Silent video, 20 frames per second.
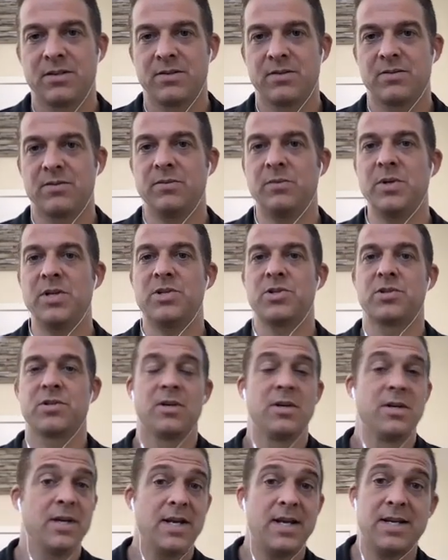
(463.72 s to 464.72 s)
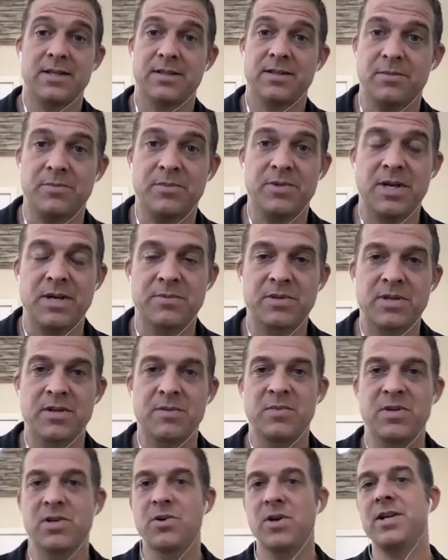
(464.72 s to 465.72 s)
which sometimes can
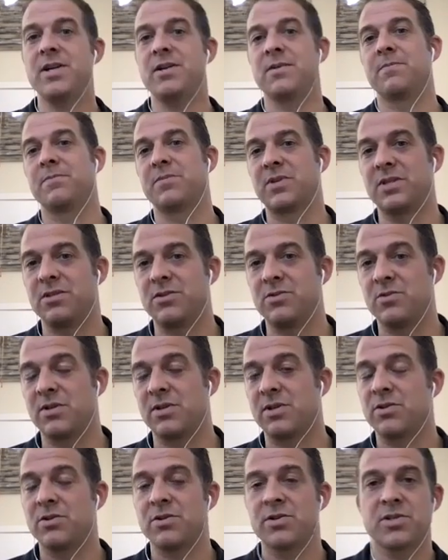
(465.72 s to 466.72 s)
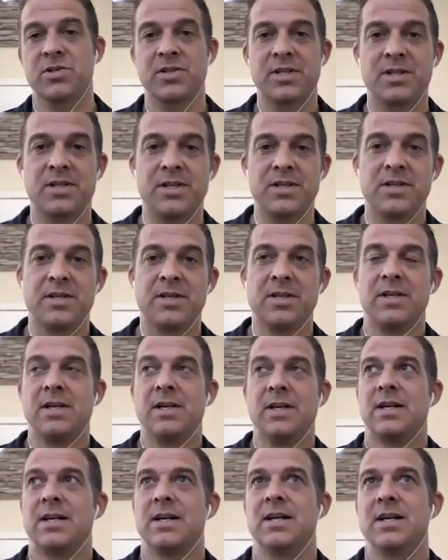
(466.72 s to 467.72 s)
be great because you can learn a shit ton.
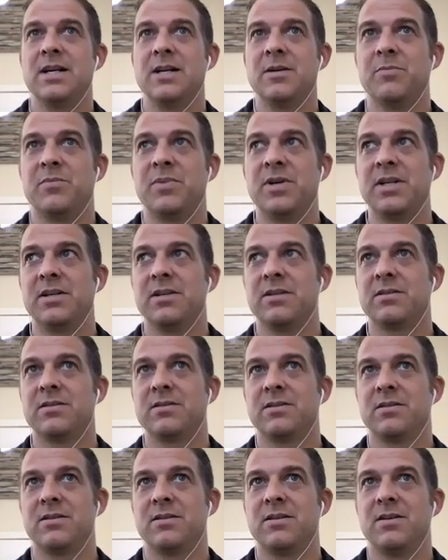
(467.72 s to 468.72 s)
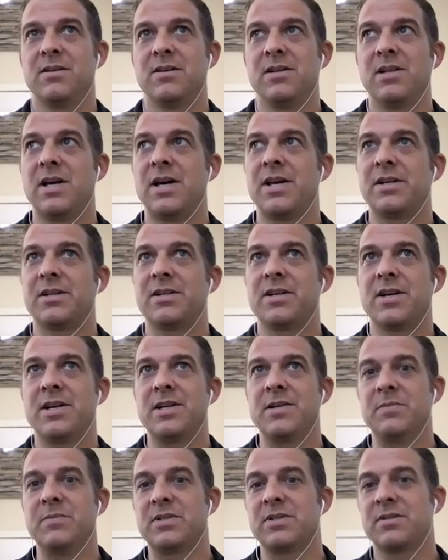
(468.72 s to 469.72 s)
But a lot of
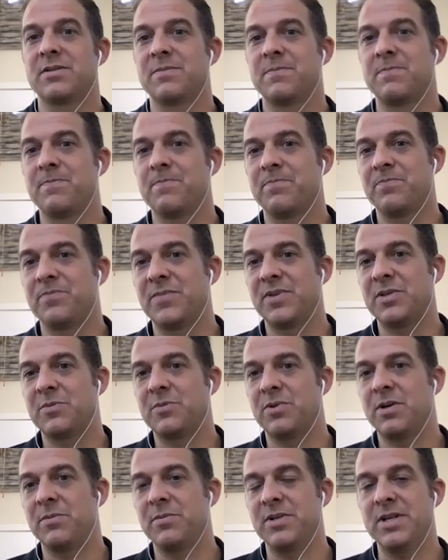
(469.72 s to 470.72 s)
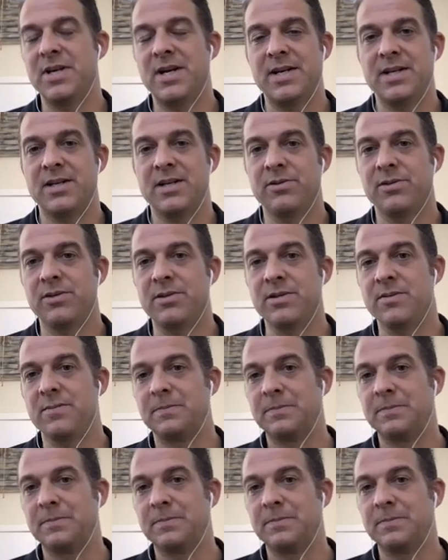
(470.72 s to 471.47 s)
times it's probably not healthy.